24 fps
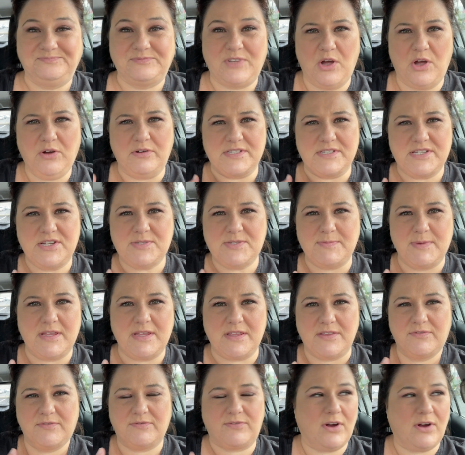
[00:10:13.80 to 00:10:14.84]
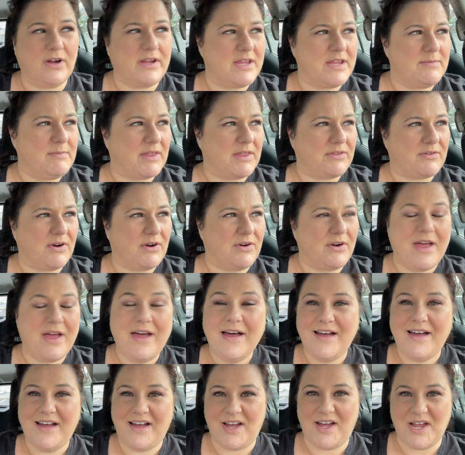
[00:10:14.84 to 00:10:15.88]
oh, excuse me. Froggy in my throat.
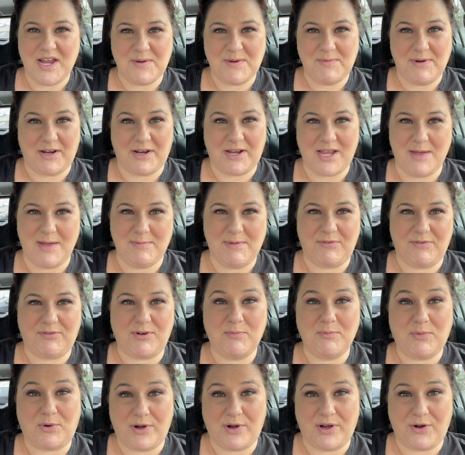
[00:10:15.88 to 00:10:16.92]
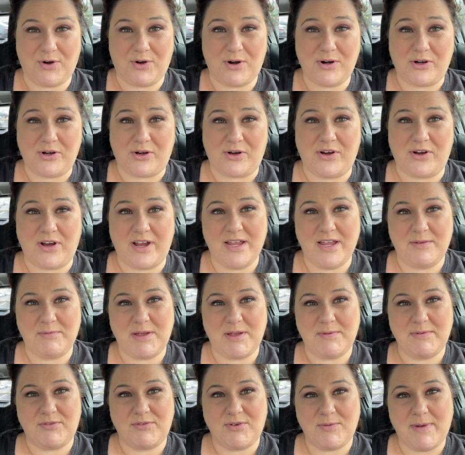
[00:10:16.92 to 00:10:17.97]
I am not coming from Boring Croner. I am
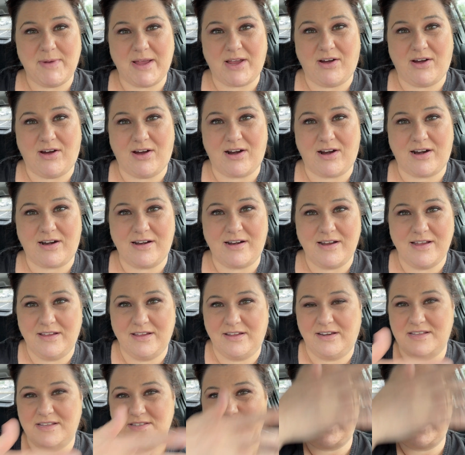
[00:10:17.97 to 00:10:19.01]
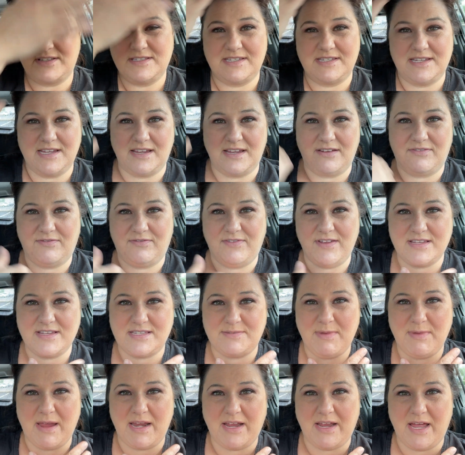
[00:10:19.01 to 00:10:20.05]
coming from my car. As you can see, face
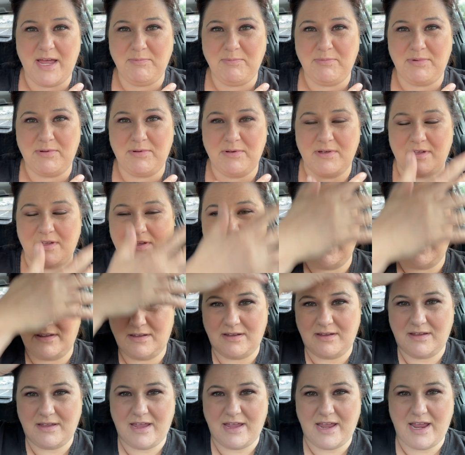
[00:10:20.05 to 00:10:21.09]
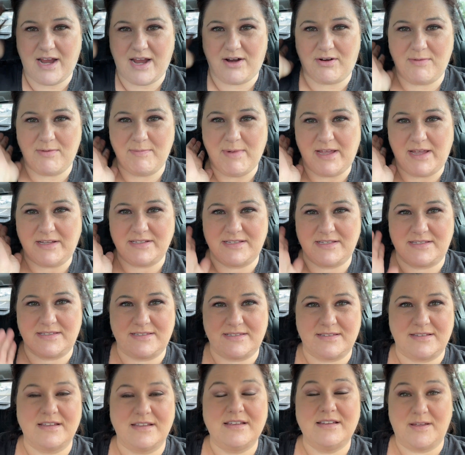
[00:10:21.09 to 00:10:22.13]
made up, hair a
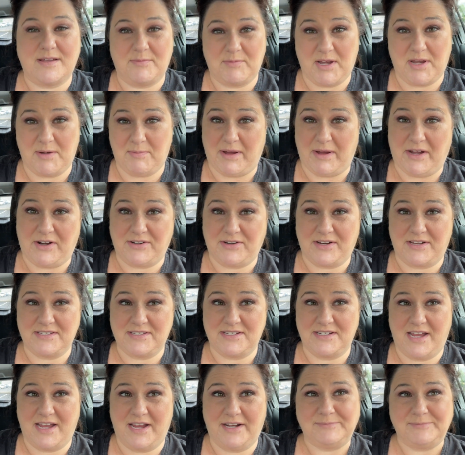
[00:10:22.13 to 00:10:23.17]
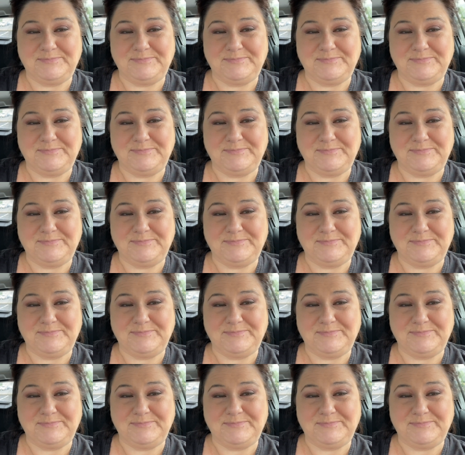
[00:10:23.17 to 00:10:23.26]
mess. I'm getting my hair done today.